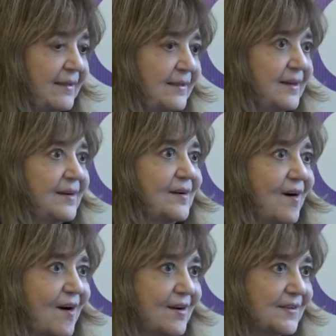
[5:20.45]

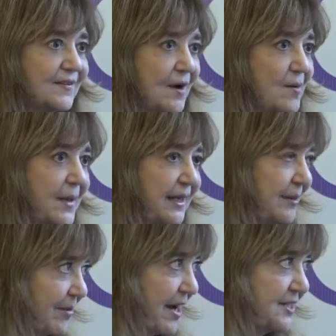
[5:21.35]
there are so
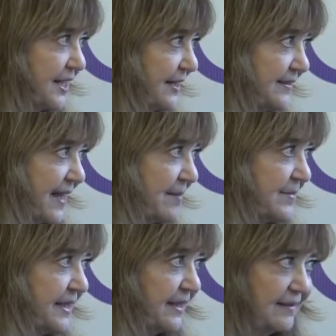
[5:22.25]
many projects
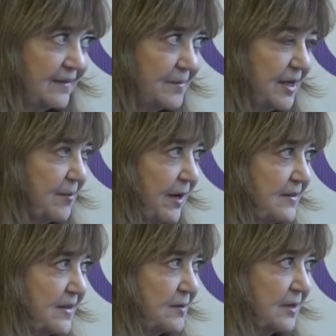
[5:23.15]
happening in so many
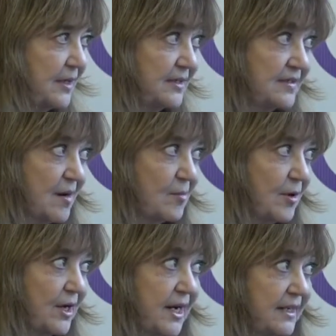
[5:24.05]
parts of the world. Some
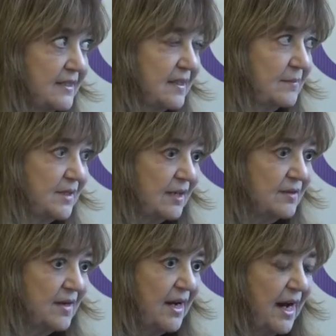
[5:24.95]
work and some
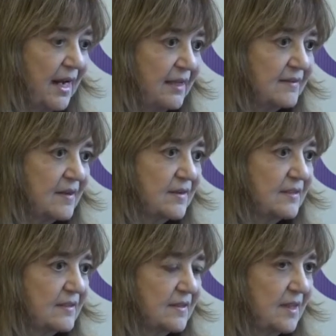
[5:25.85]
don't. And so
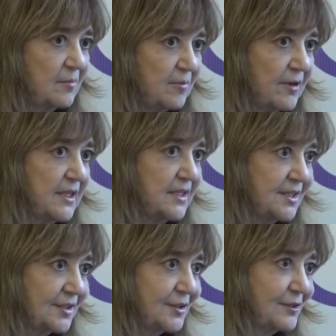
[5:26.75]
it's important
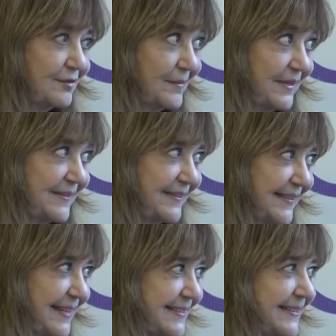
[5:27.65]
to learn from the
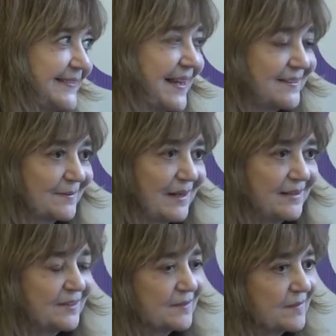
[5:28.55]
successes as
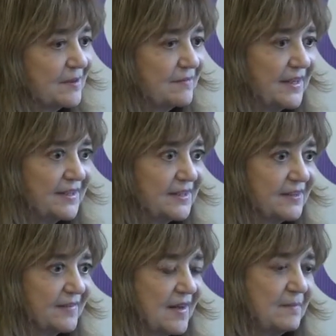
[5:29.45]
well as from the
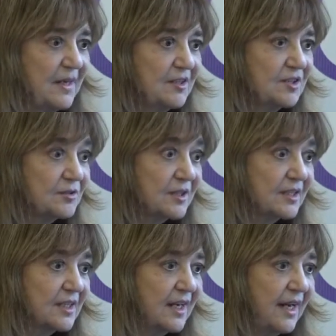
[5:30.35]
failures and make
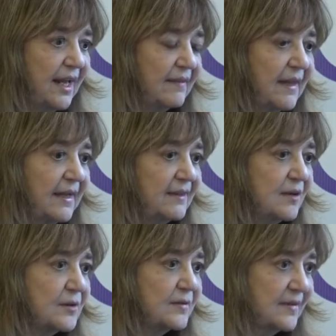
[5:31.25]
sure that
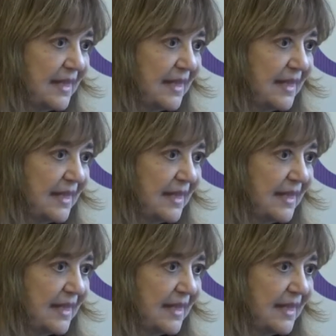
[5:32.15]
those